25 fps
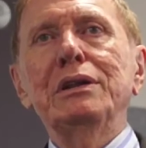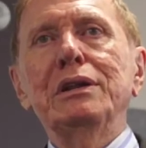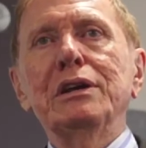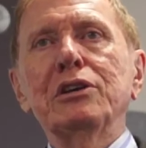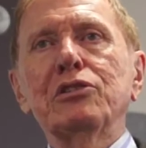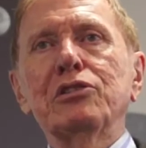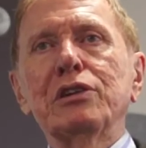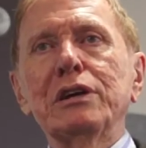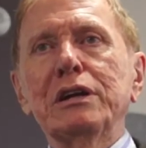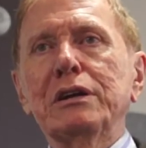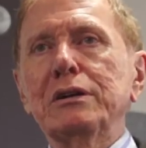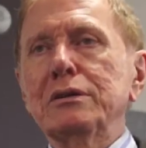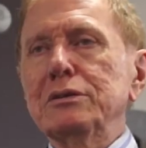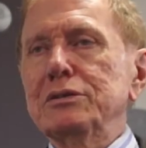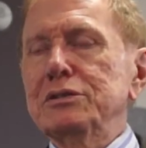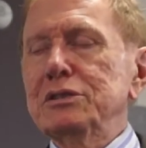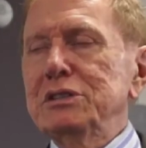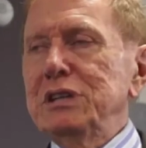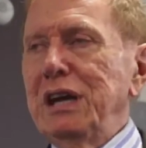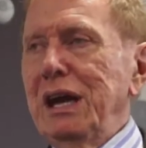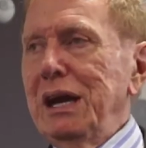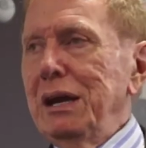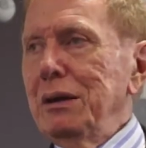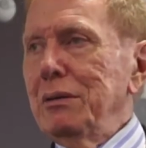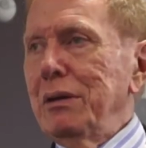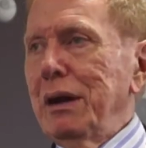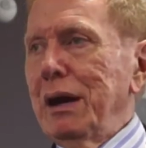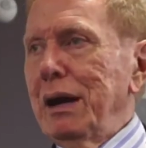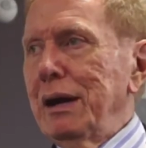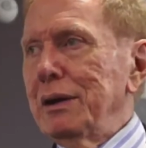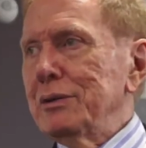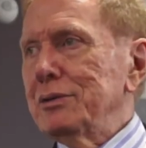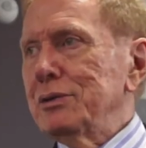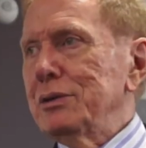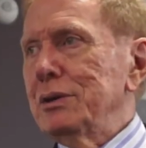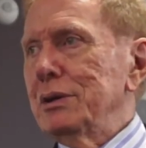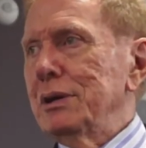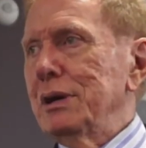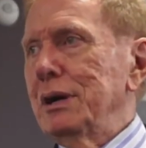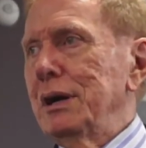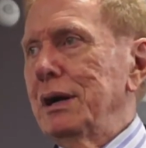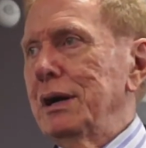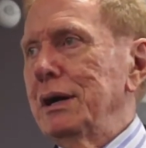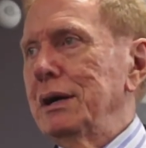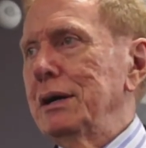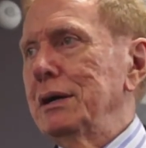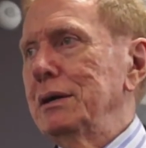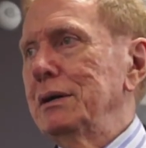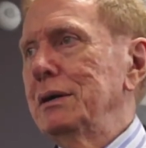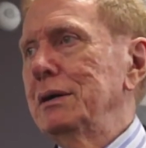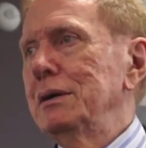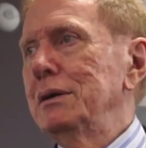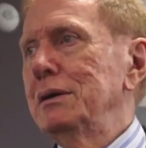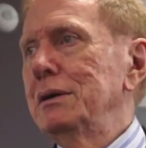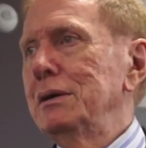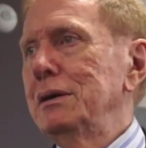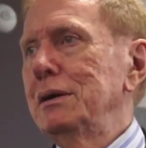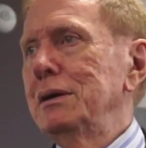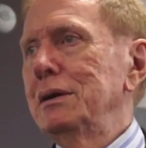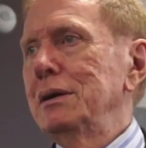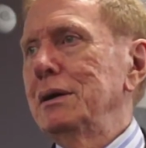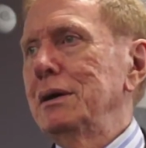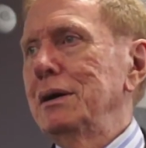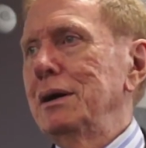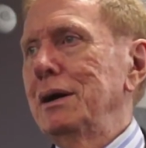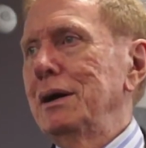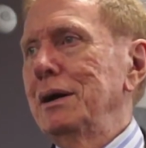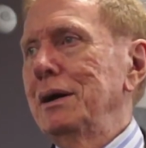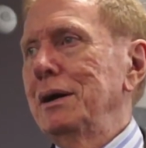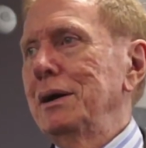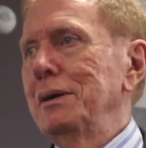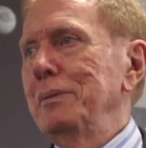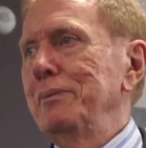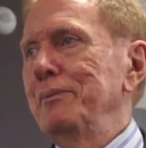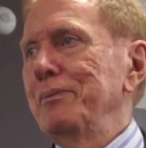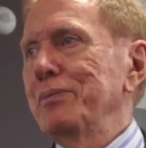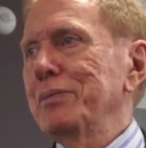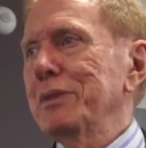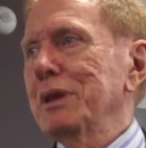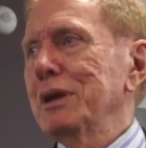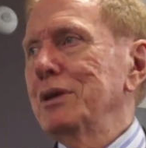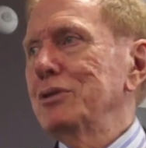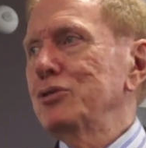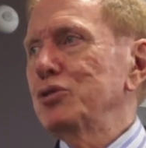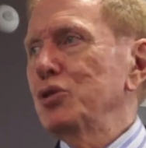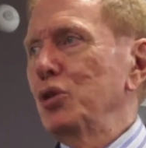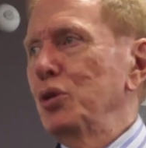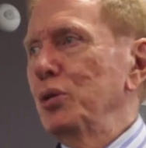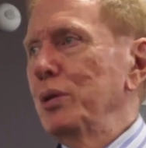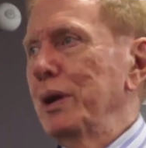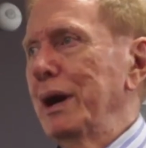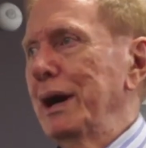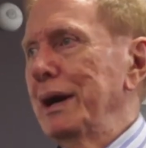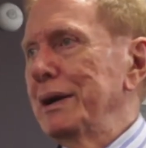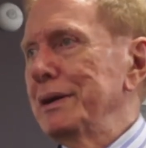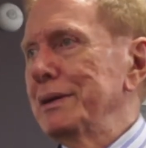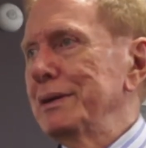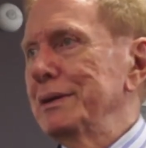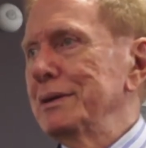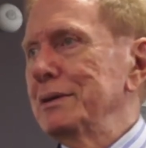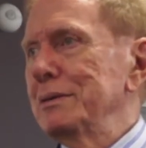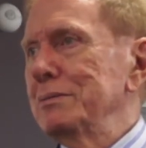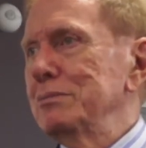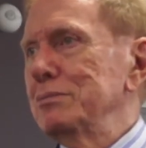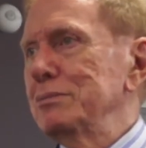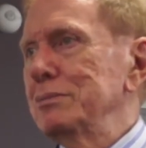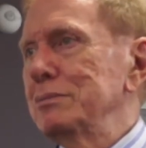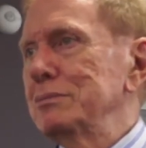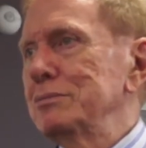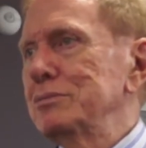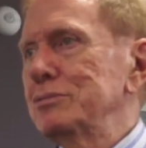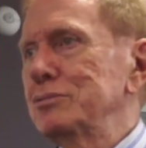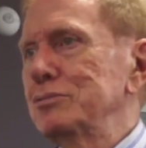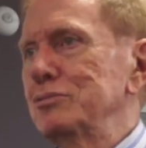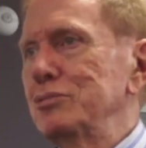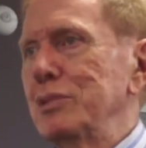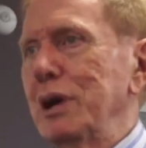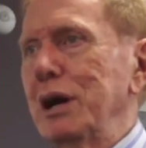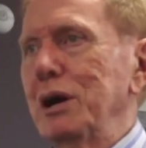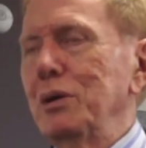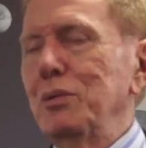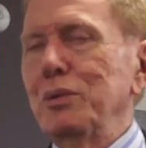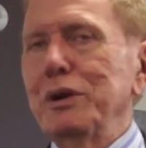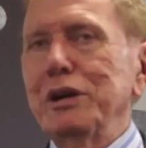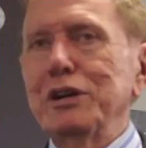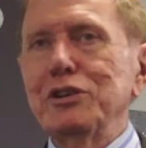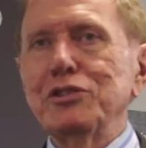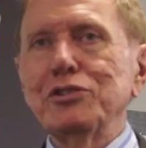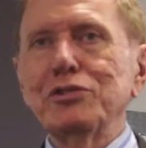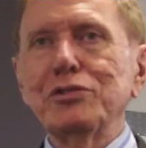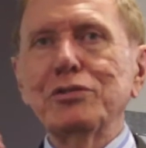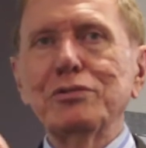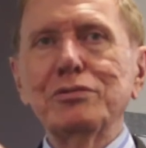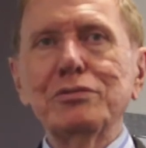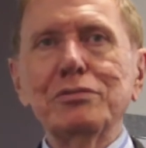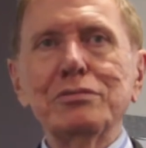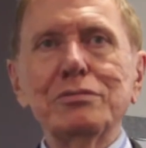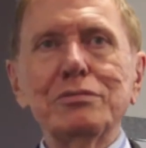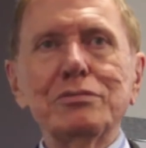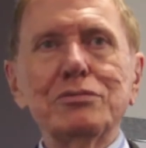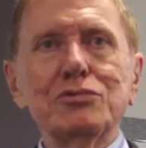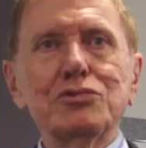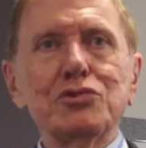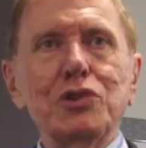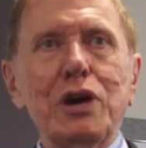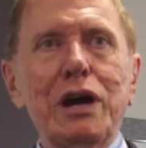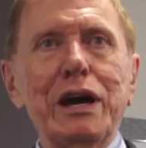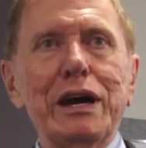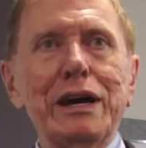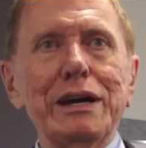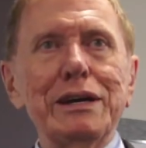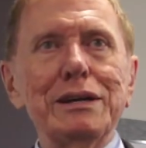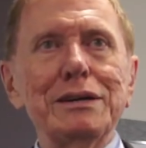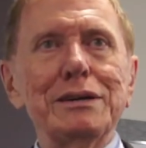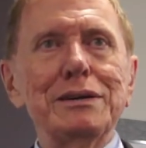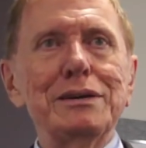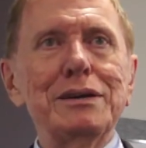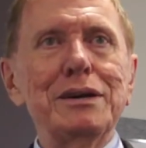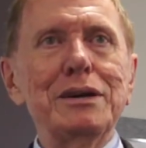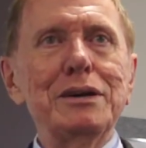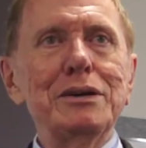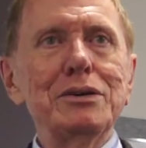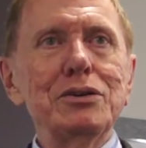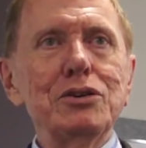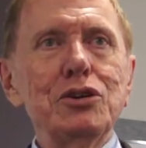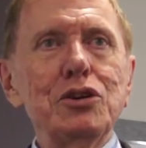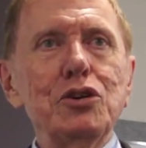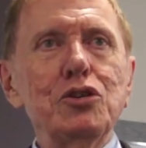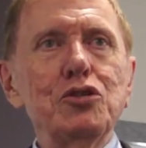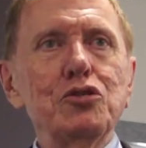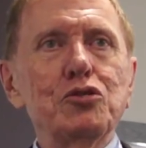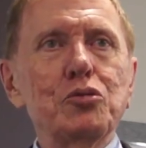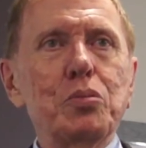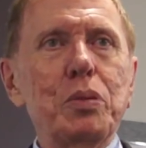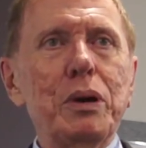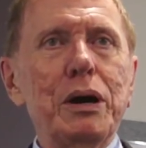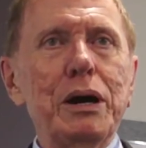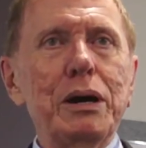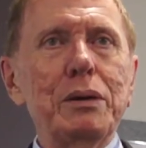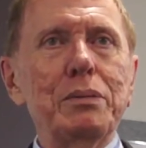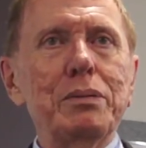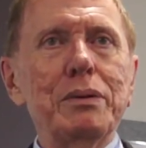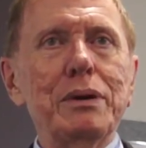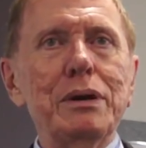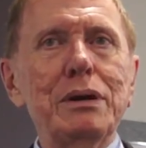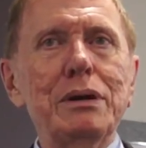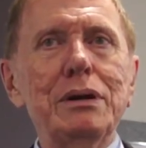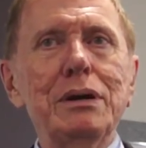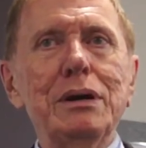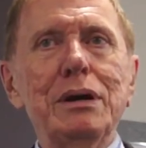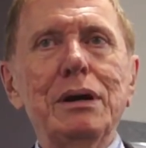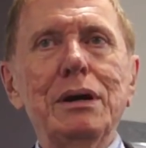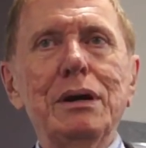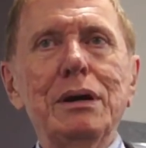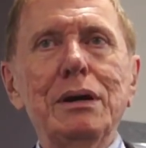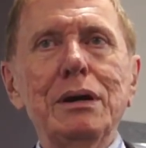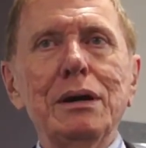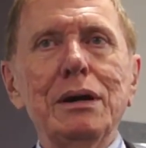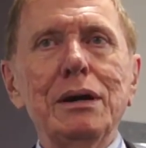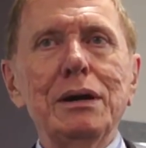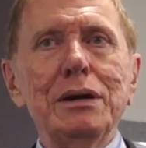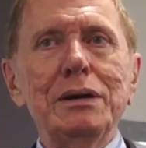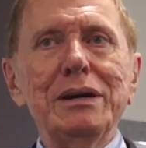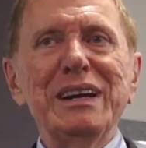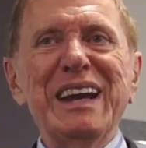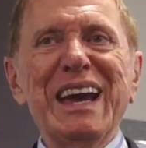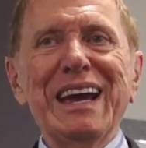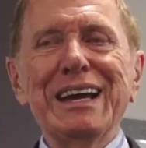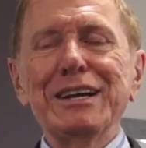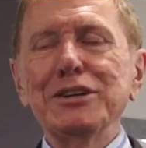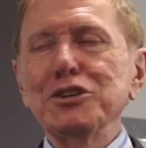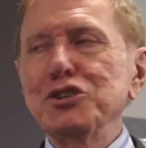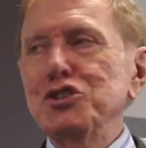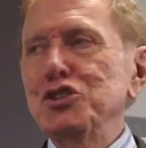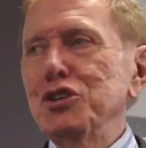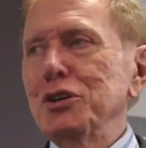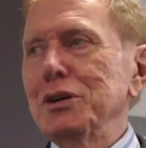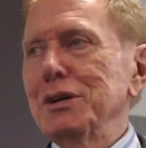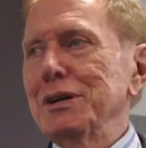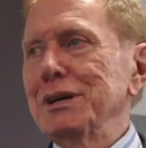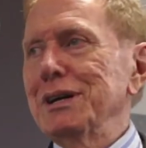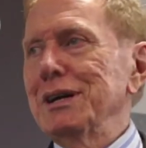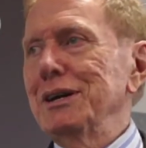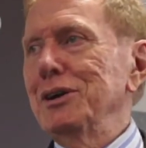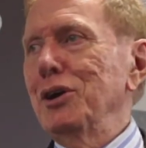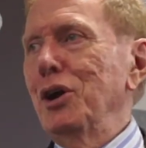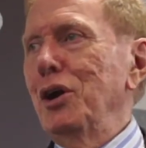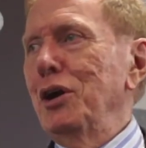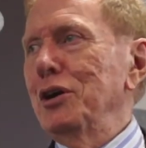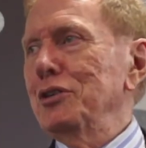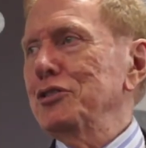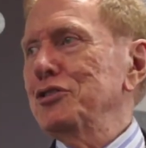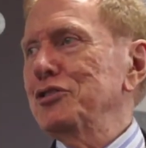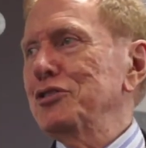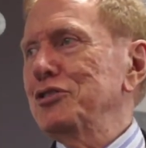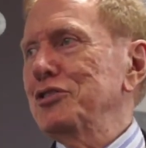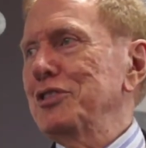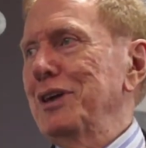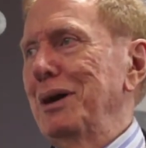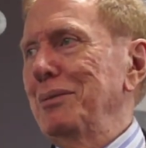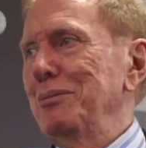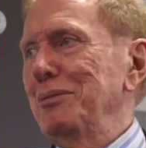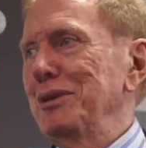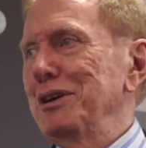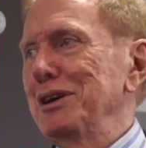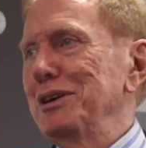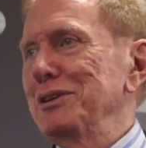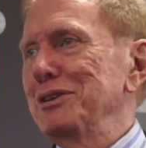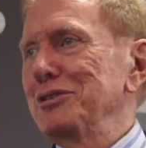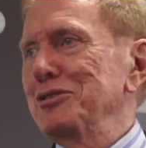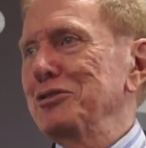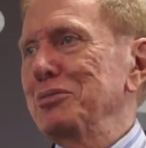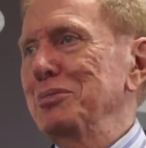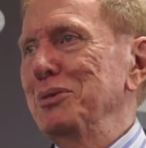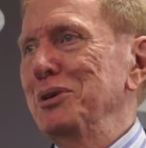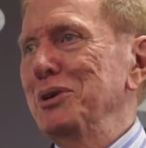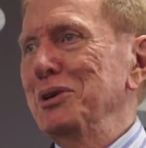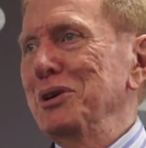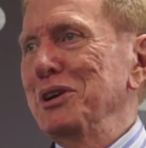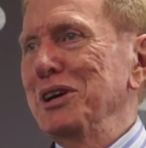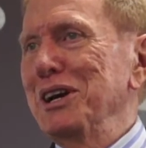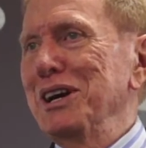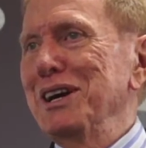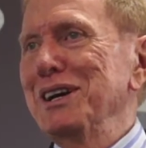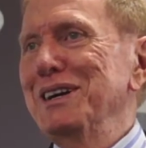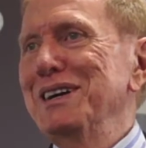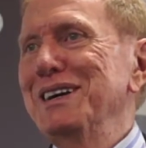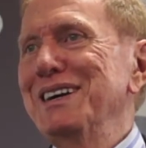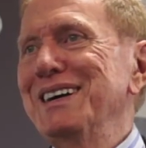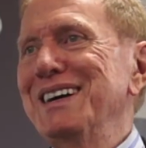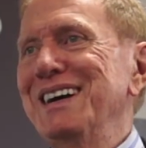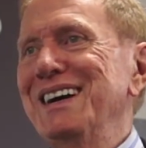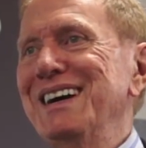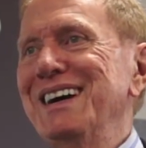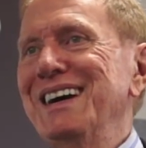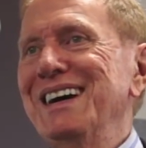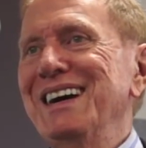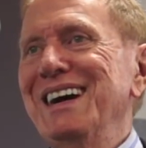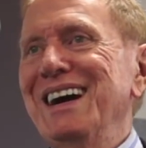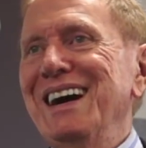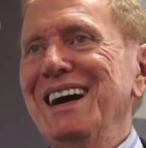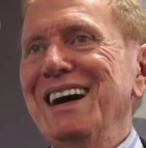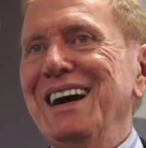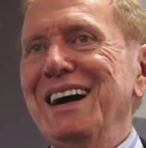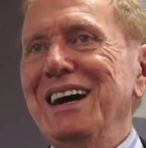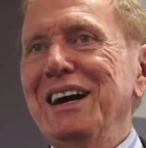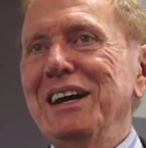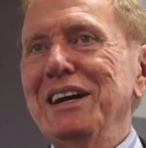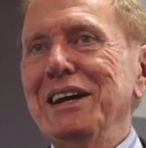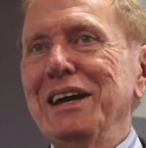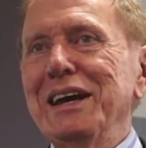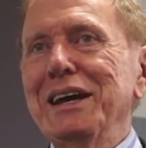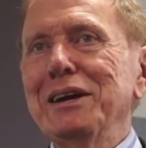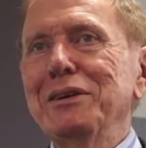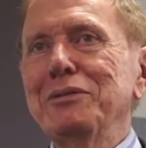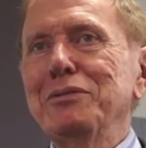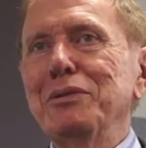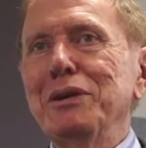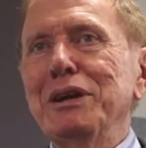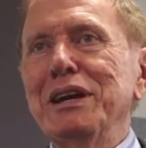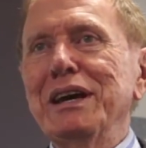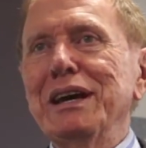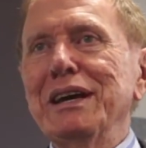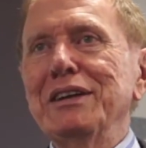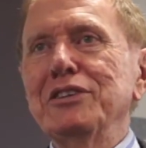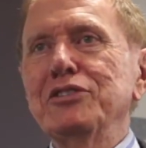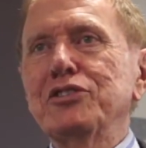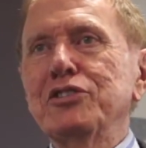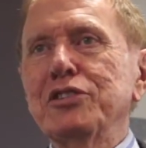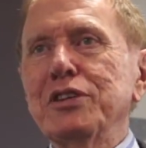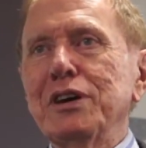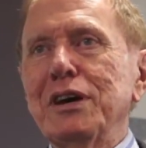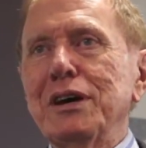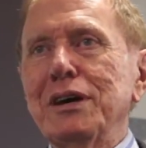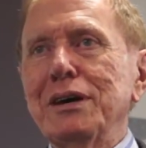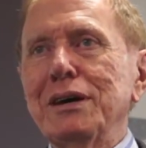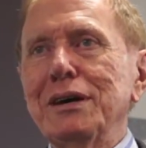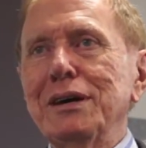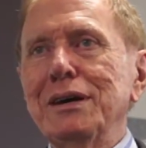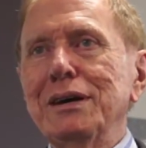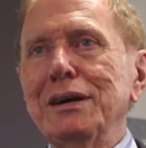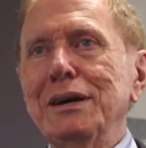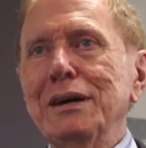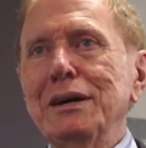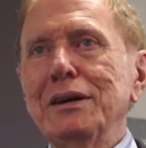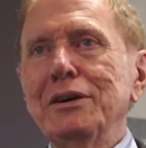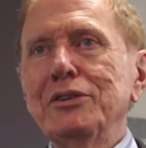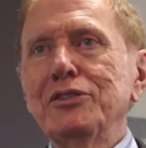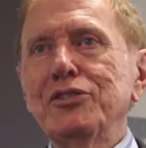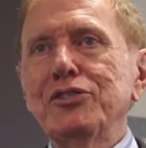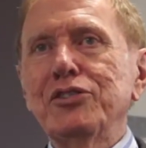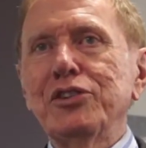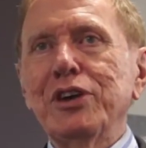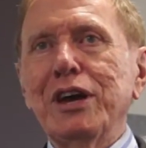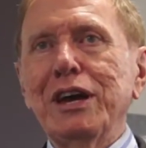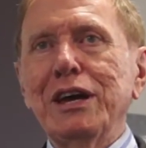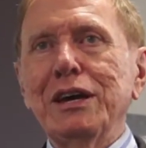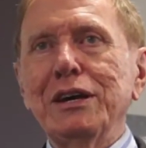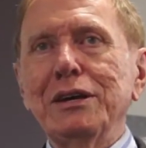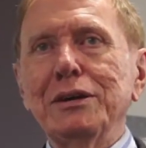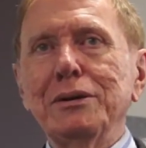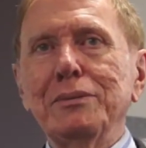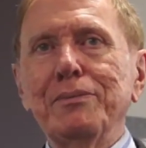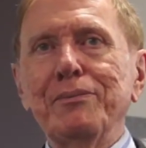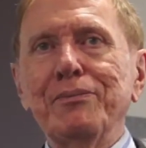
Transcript: this little tear-out that I tore out of the railway train newspaper and negligently lost somewhere this morning, Lech Walesa said